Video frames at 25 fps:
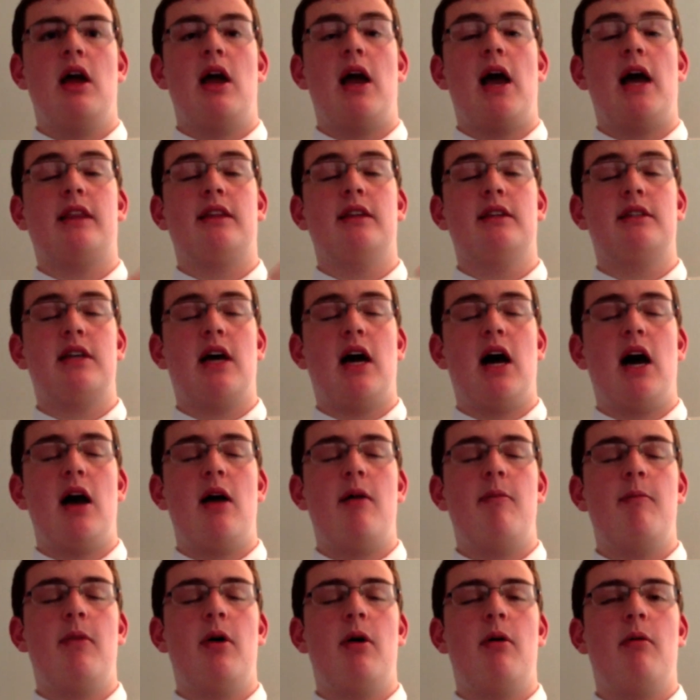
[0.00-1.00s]
At the
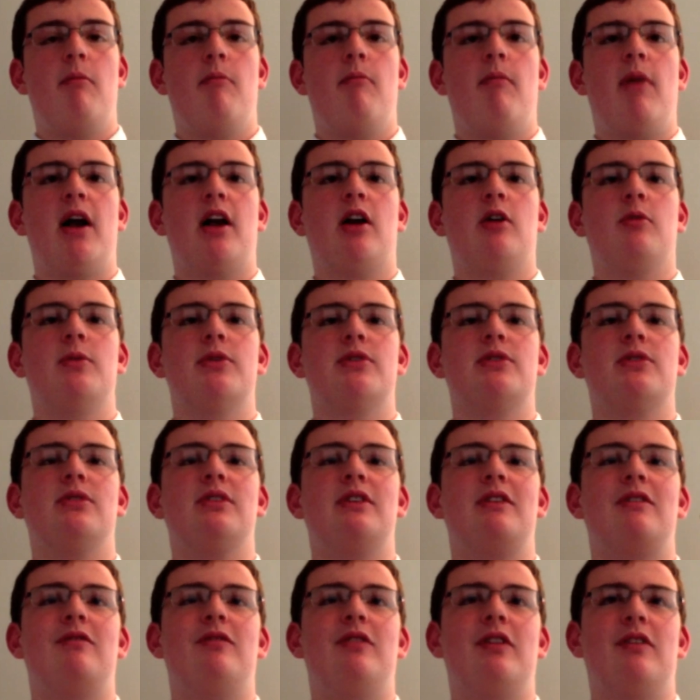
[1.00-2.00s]
time, Michael was
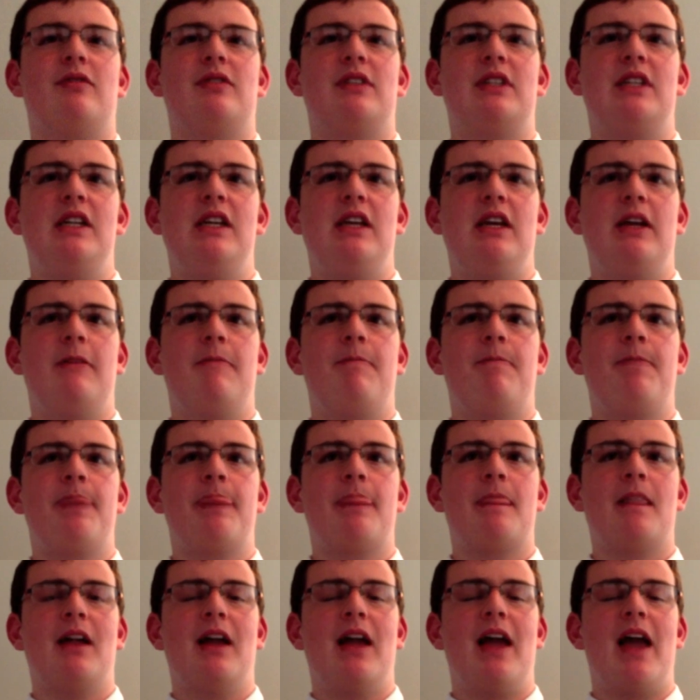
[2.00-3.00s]
only 15
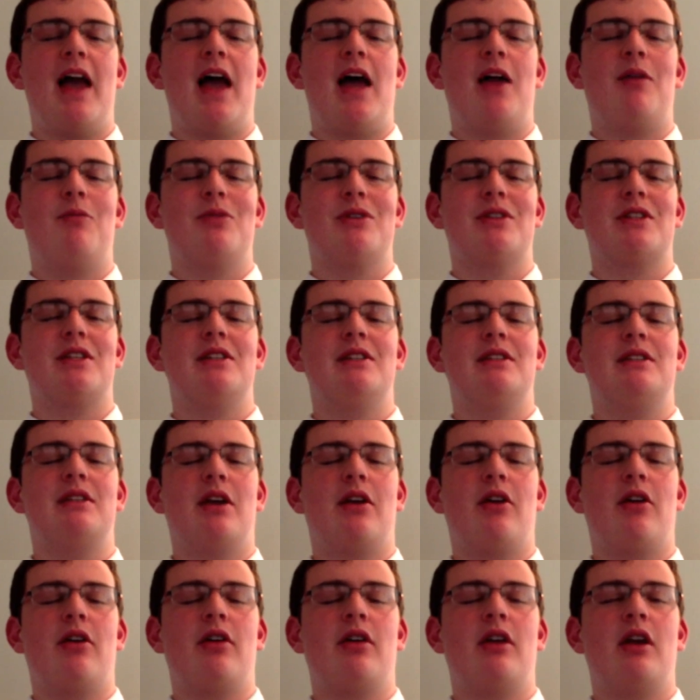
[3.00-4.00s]
and was
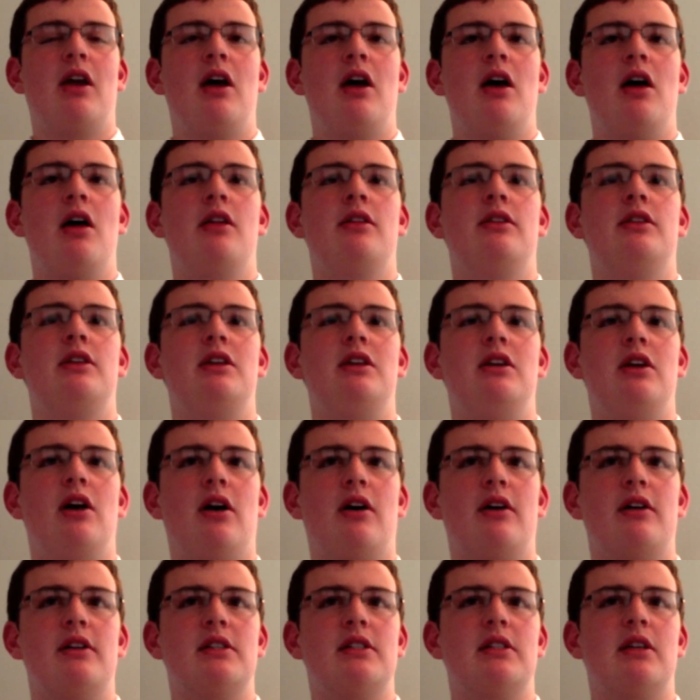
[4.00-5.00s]
considered the
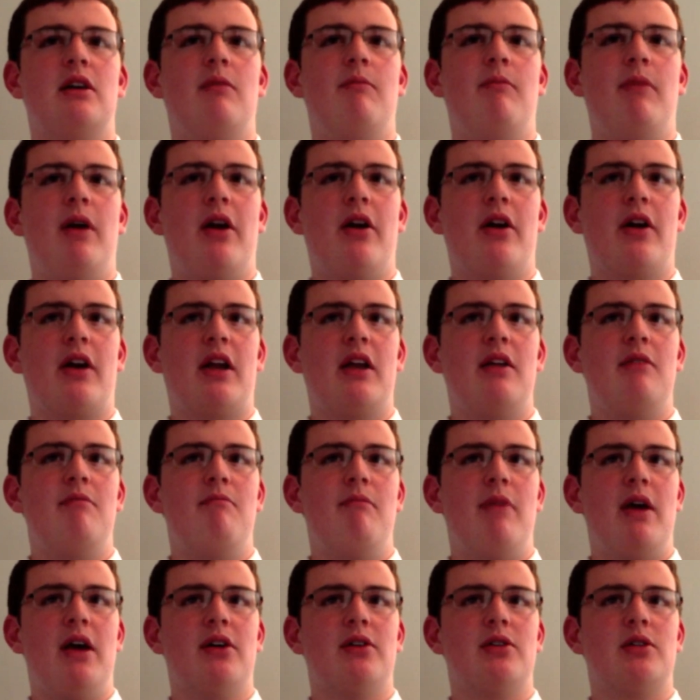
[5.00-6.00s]
youngest
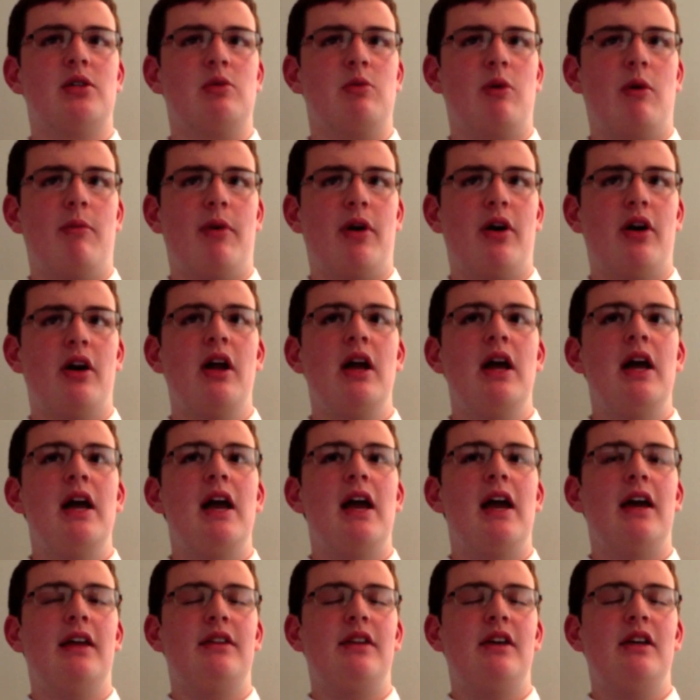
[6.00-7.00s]
American male swimmer
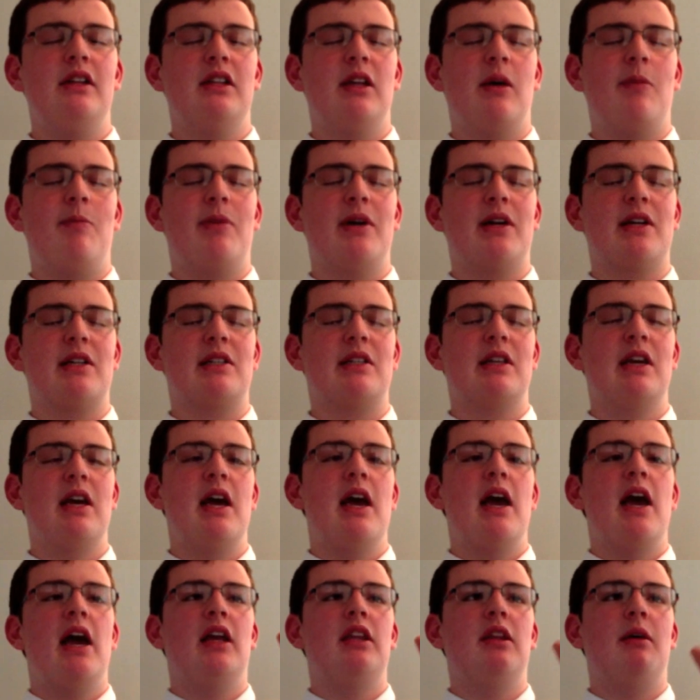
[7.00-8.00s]
in the Olympics
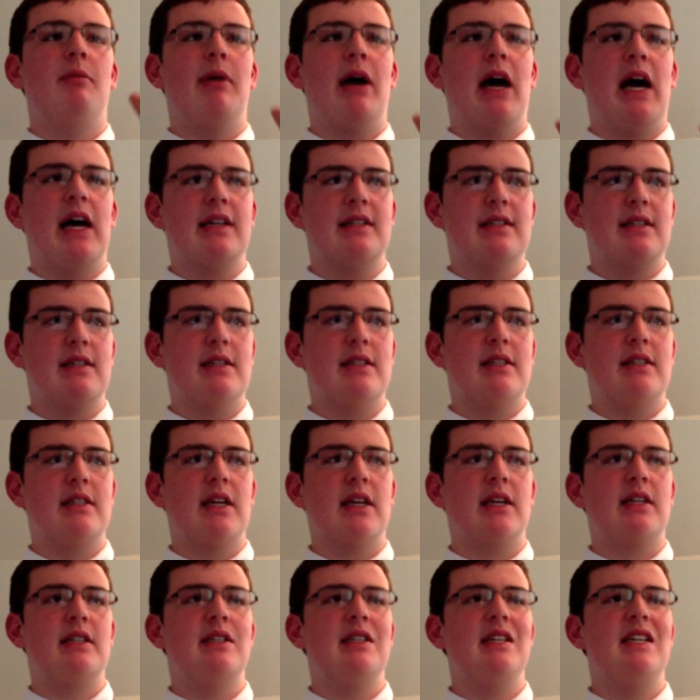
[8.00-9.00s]
in the past
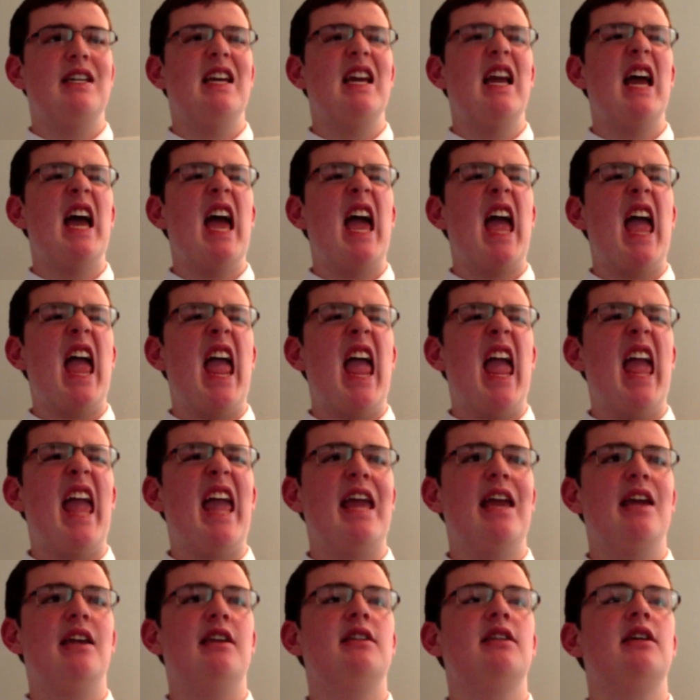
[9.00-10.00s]

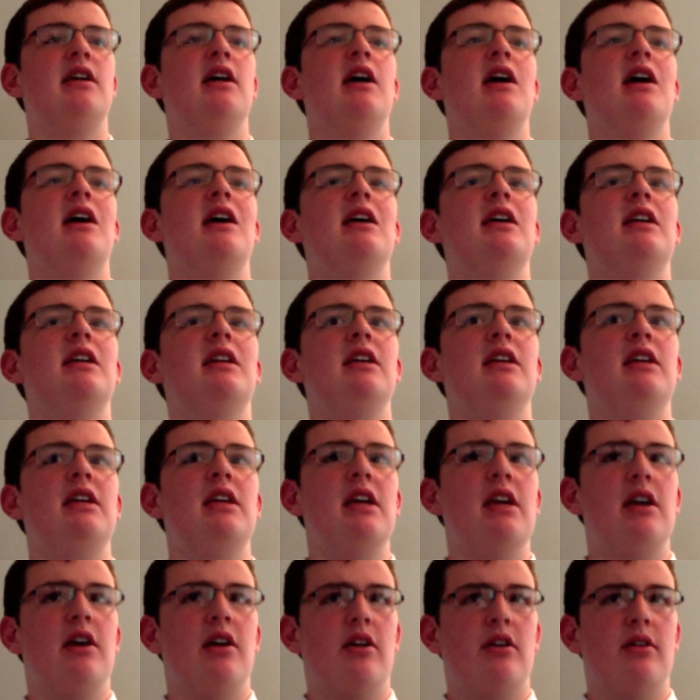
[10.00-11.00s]
68
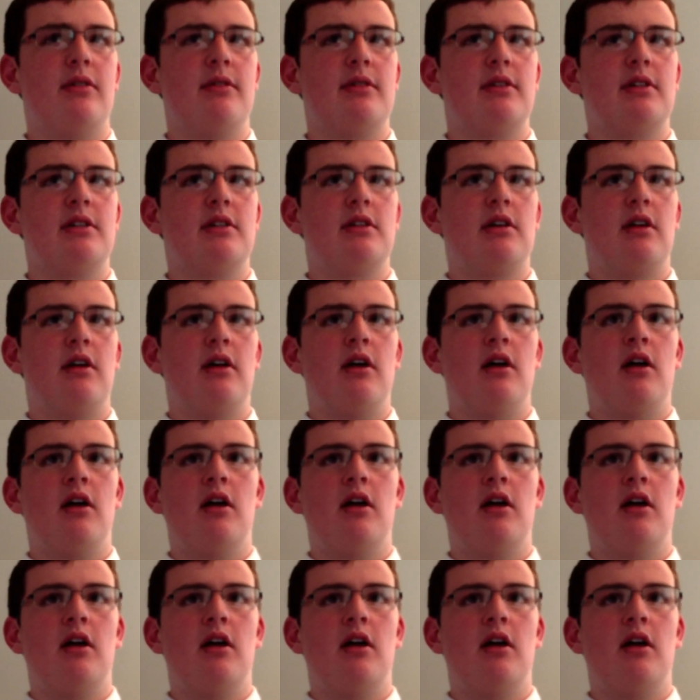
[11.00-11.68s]
years.